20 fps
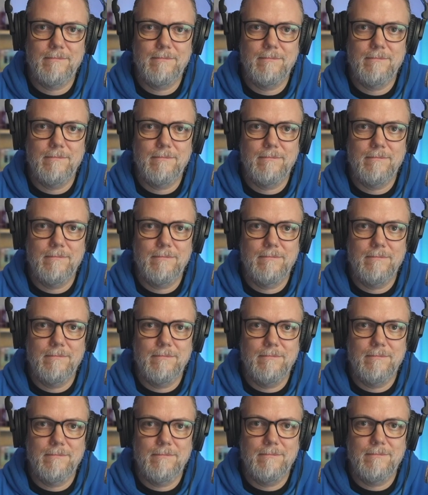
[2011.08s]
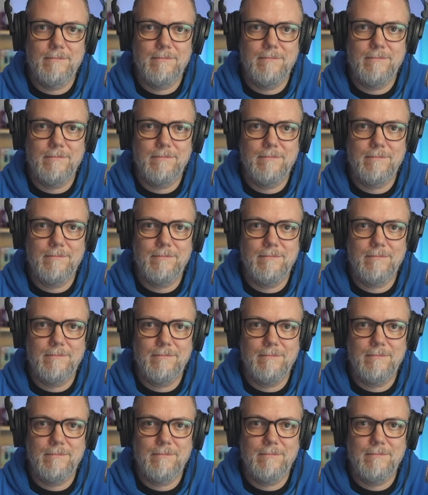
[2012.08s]

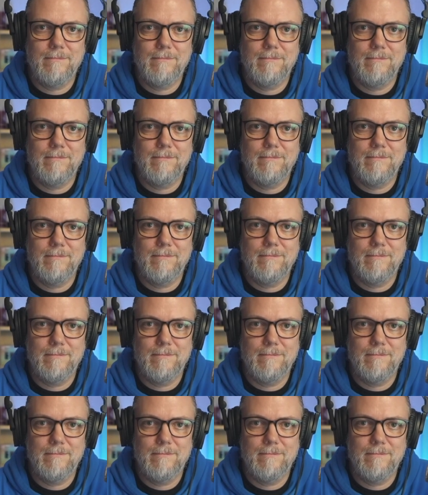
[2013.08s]
This person isn't speaking.